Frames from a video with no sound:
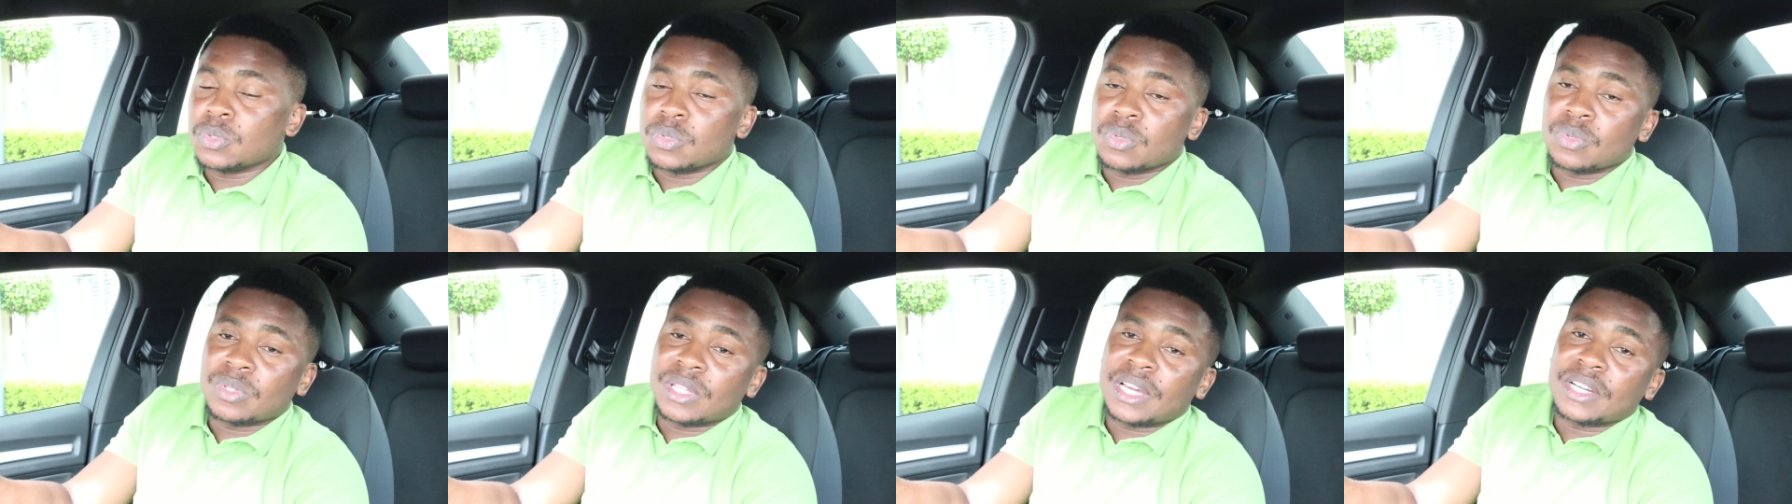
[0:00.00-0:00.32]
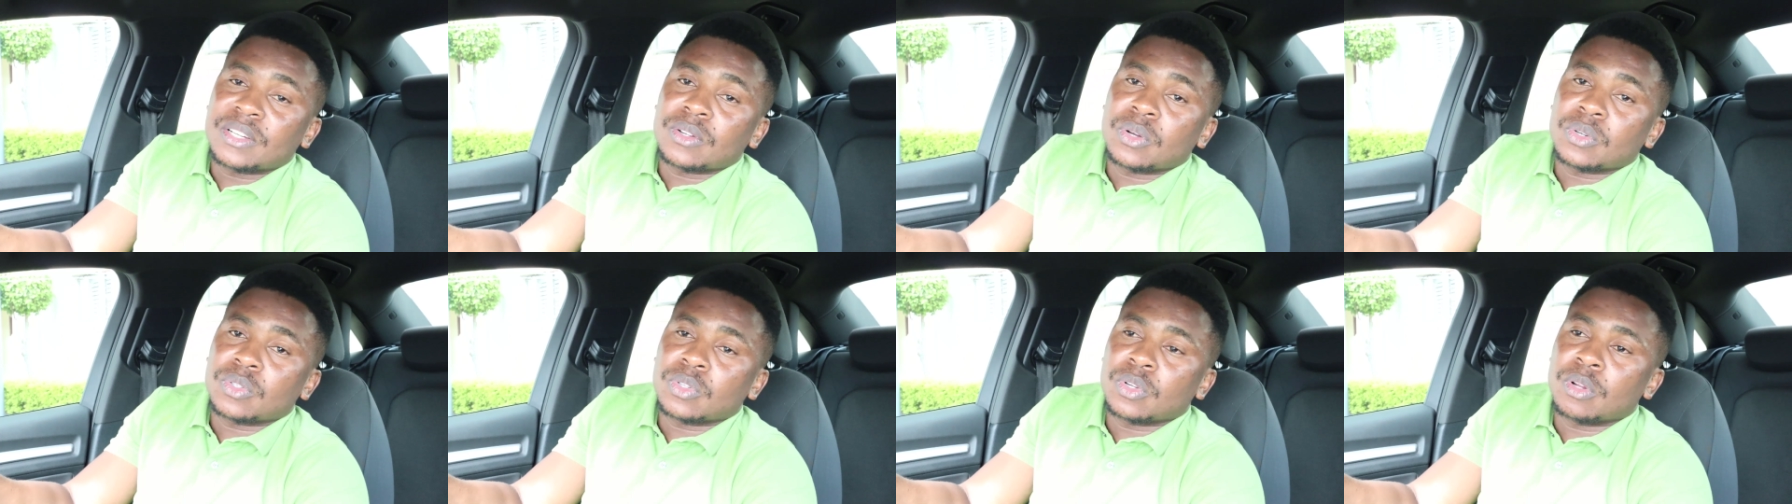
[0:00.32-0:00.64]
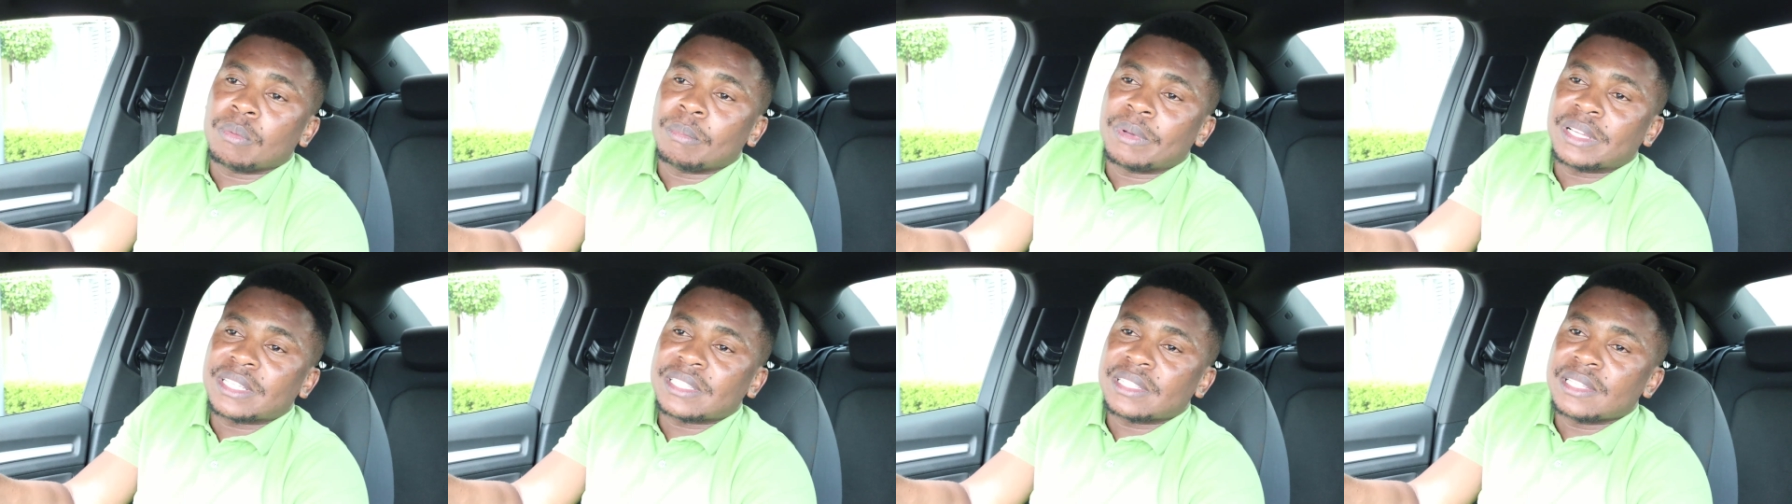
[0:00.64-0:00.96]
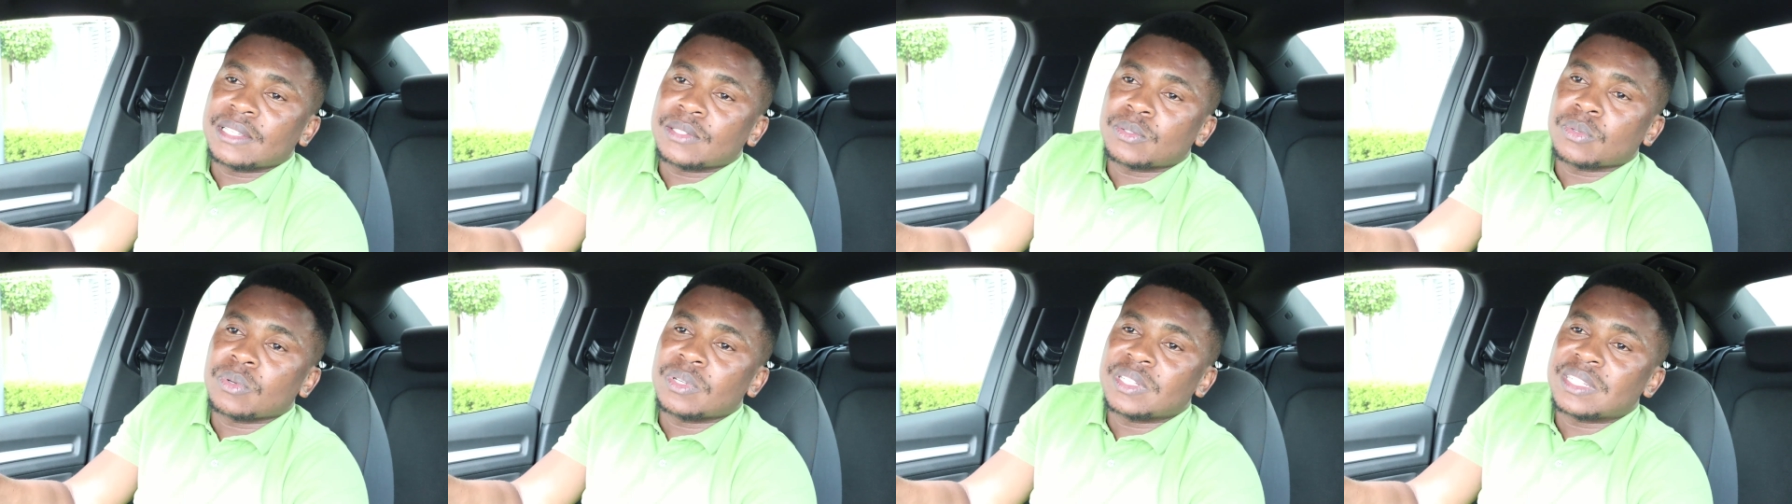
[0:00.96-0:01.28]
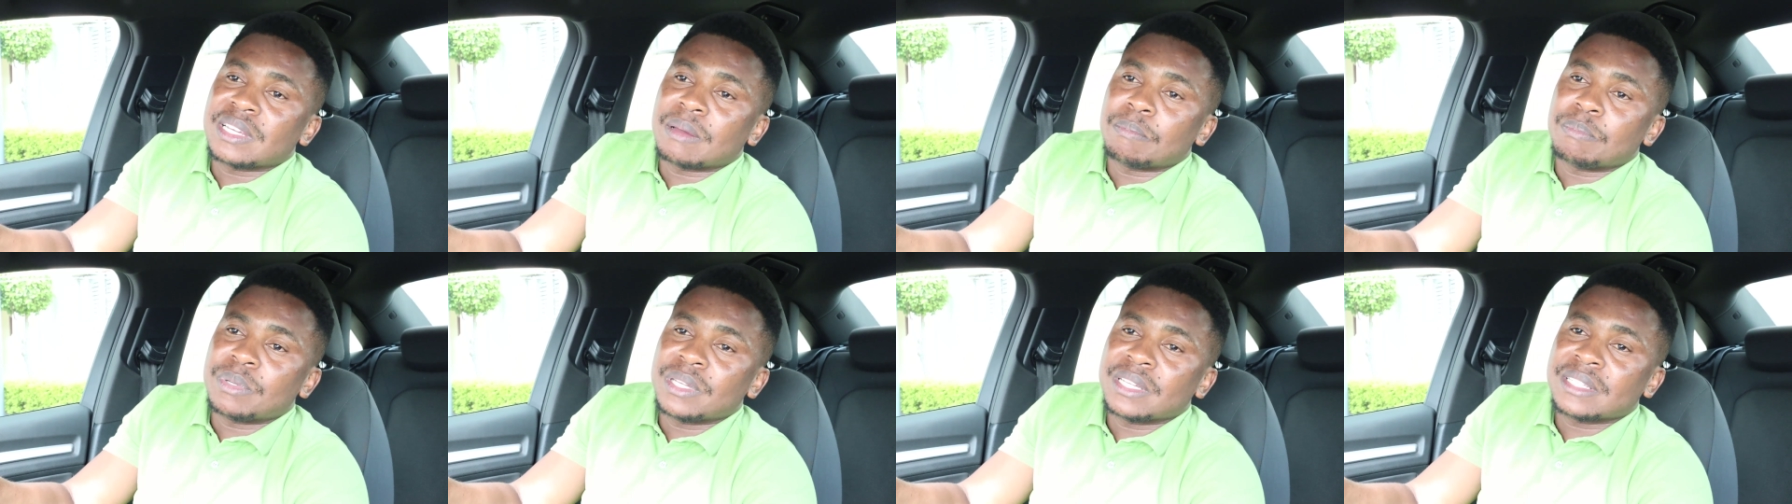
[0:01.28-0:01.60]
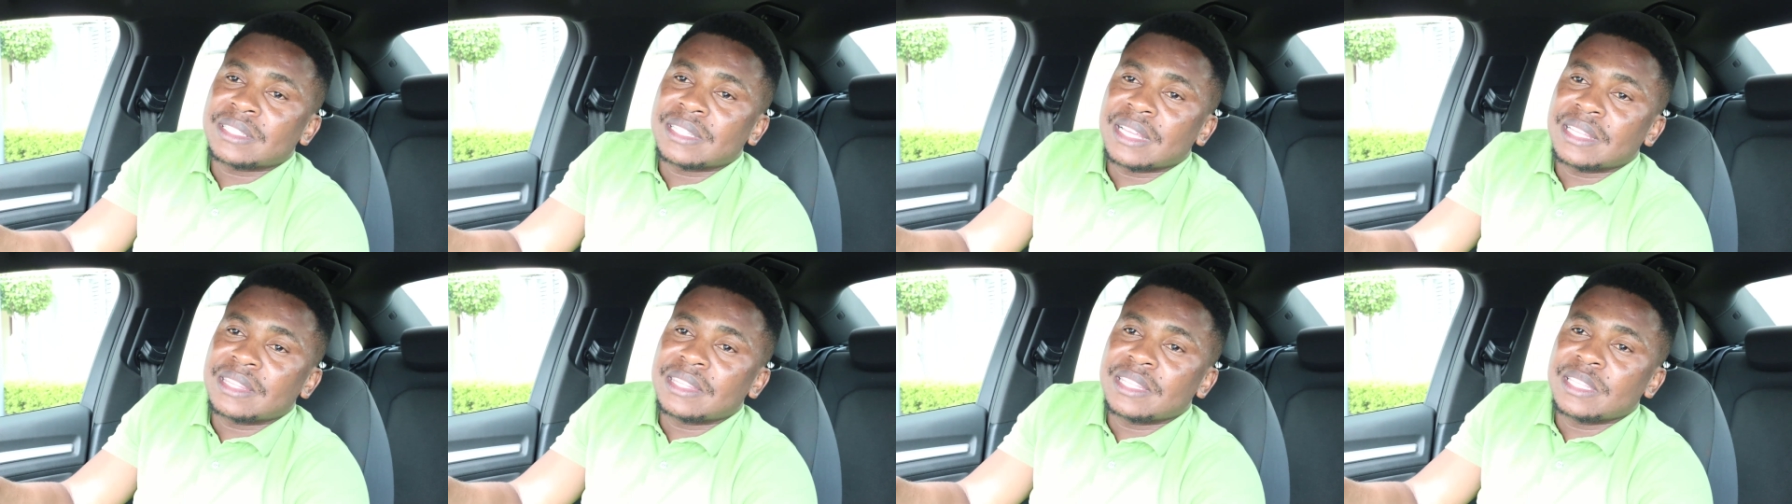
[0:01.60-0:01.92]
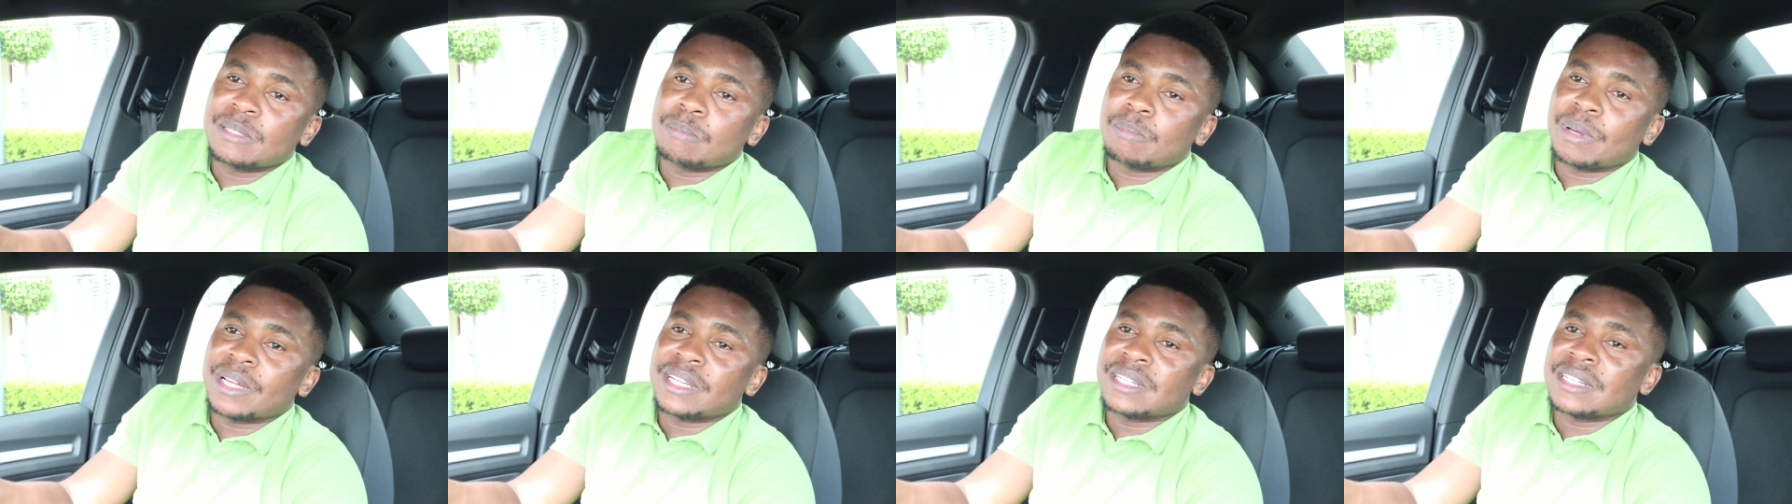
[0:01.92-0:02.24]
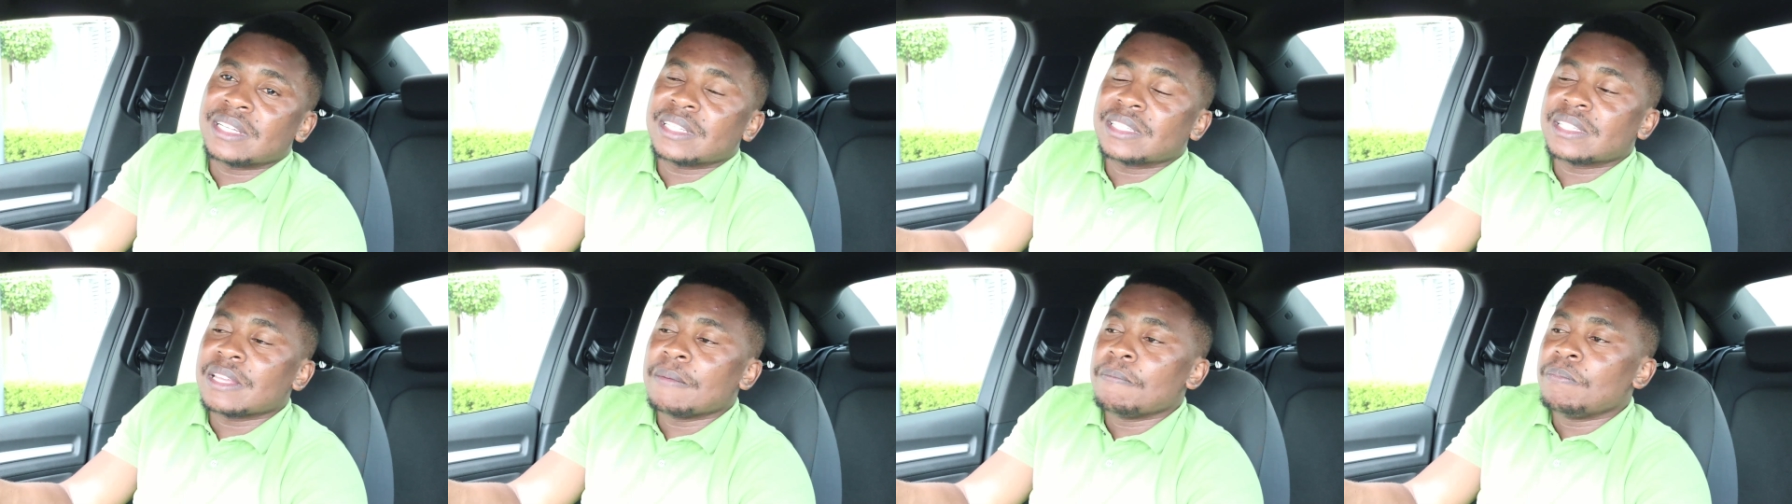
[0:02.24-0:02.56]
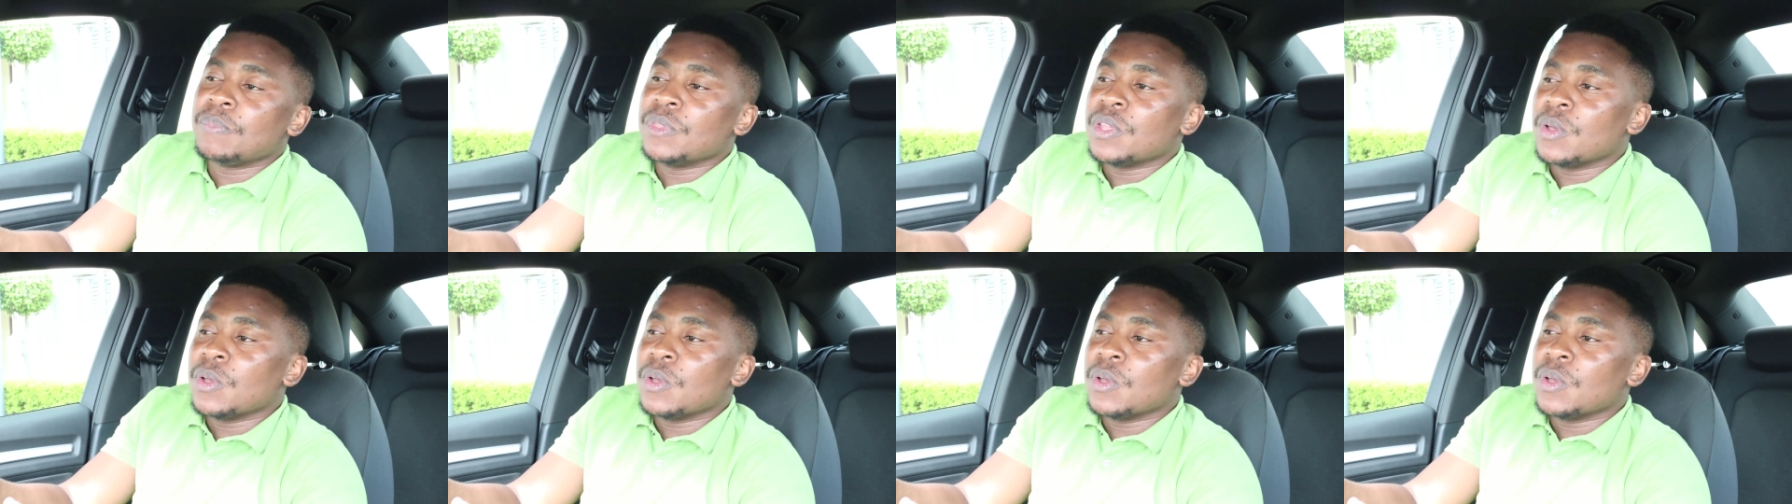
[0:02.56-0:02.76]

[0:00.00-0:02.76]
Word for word: do that autonomously. So it appears that these partners